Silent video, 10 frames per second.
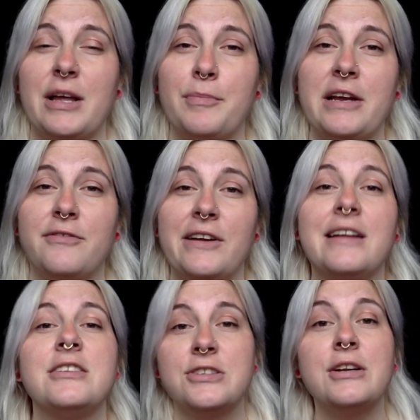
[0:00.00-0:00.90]
that benefit,
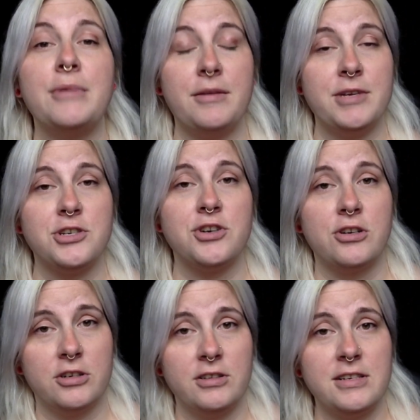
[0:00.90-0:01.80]
and it's going to make me a
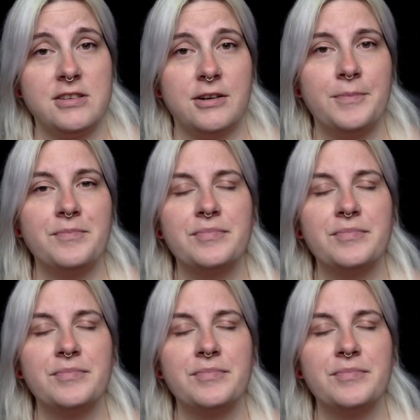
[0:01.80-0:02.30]
stronger listener.